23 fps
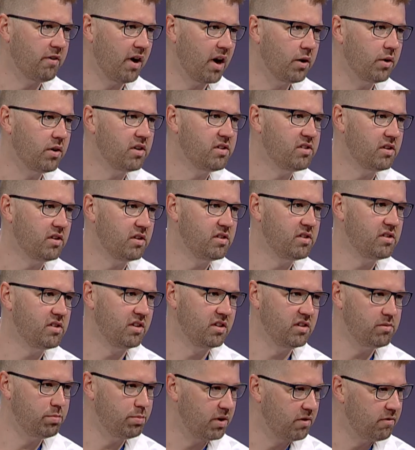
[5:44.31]
virus that's
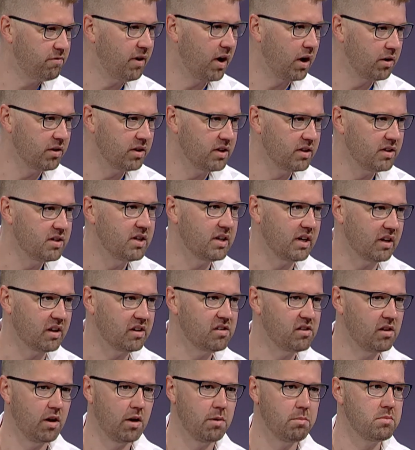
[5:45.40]
since been found in
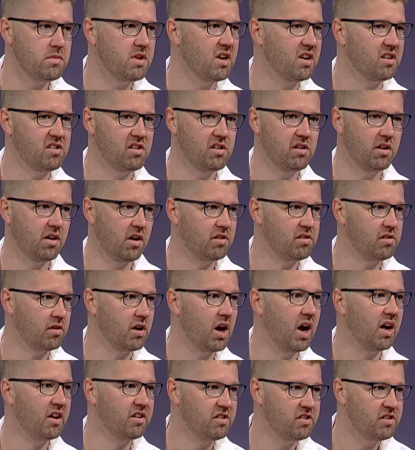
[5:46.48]
ticks. Um, ticks can also
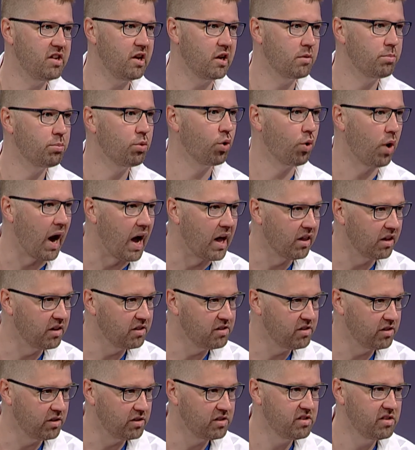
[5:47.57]
cause tick
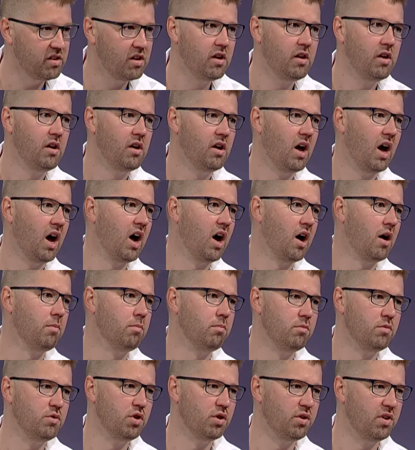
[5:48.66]
paralysis.
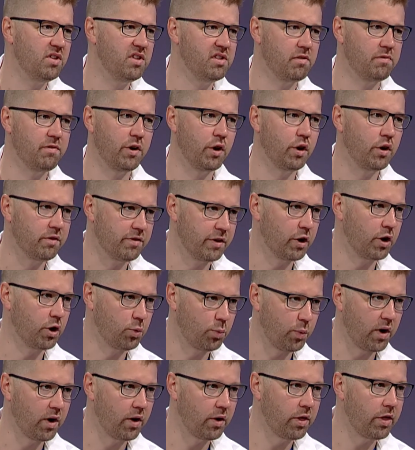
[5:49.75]
Um, you know, these are very, very
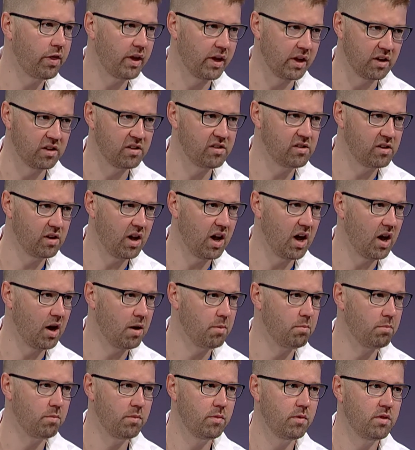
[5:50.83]
rare things
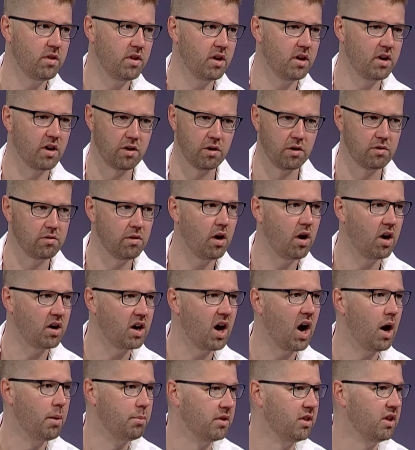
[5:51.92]
um, that are
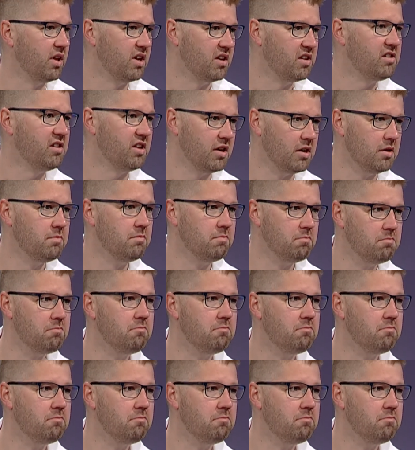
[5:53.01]
uncommonly seen.